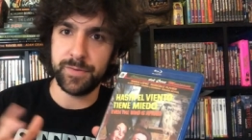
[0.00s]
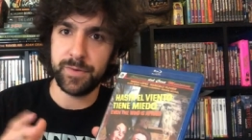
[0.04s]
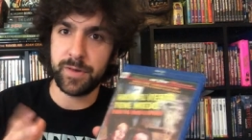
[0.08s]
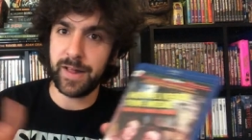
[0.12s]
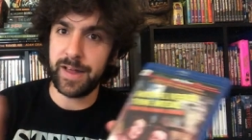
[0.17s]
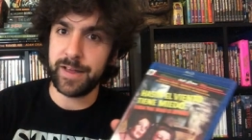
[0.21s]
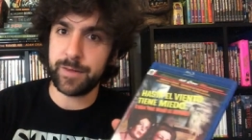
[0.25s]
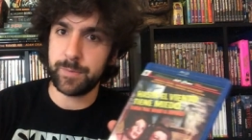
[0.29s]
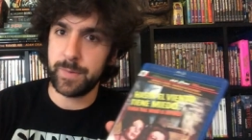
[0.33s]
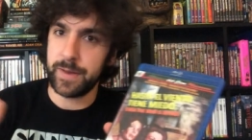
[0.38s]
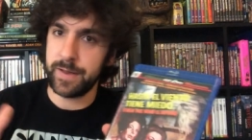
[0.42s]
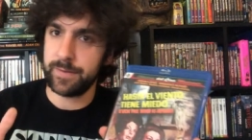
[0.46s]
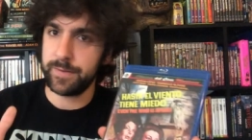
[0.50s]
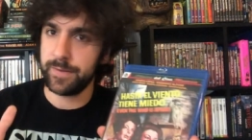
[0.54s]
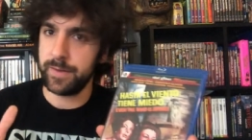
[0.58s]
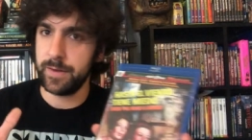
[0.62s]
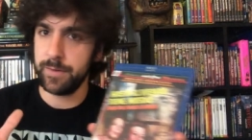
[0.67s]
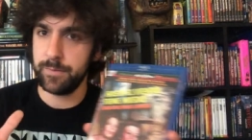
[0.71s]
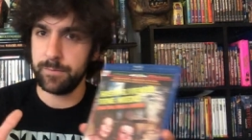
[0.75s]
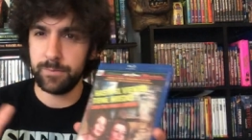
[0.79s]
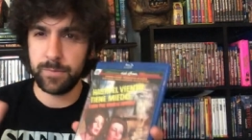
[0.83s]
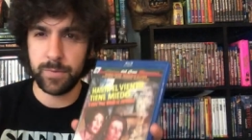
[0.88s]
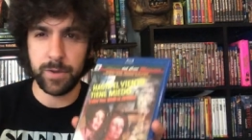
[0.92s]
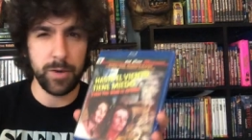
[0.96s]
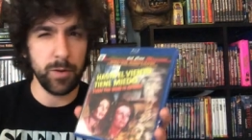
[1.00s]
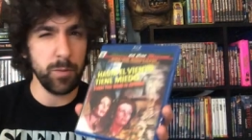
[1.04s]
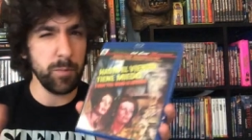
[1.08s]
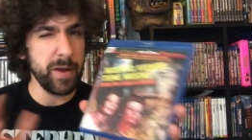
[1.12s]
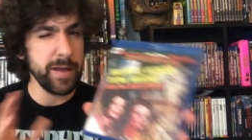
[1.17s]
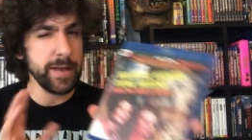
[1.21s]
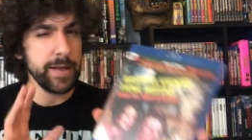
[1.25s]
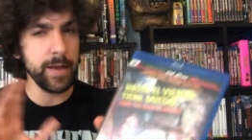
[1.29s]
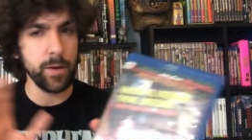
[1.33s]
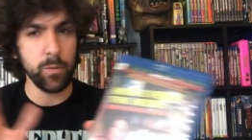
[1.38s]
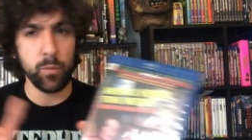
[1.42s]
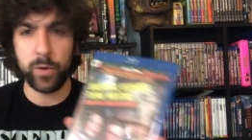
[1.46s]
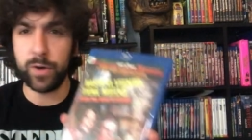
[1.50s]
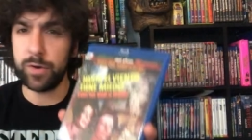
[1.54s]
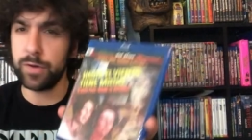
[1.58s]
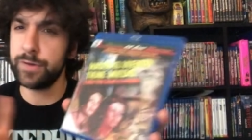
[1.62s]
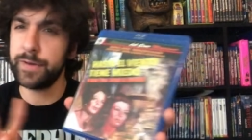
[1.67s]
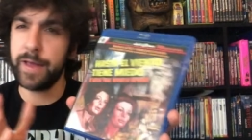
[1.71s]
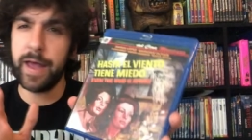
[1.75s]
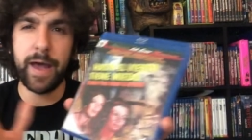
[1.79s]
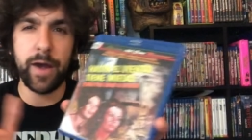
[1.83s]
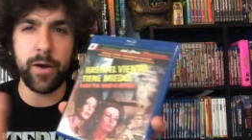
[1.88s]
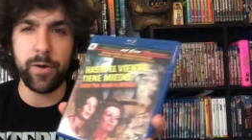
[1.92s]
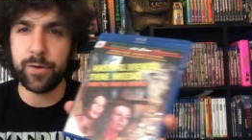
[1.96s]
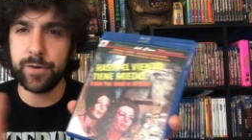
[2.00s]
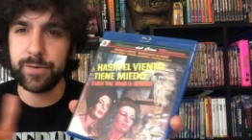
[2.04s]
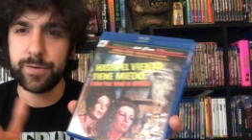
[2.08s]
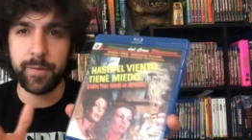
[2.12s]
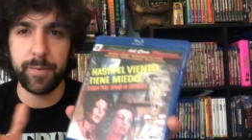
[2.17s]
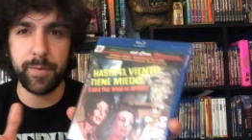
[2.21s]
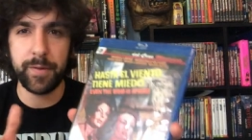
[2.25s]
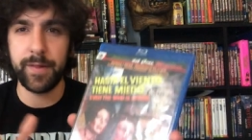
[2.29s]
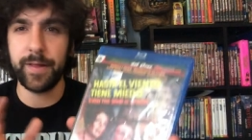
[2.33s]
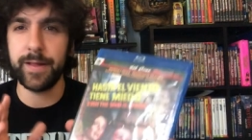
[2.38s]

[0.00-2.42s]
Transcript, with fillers: classmates that you know might get whittled down or something.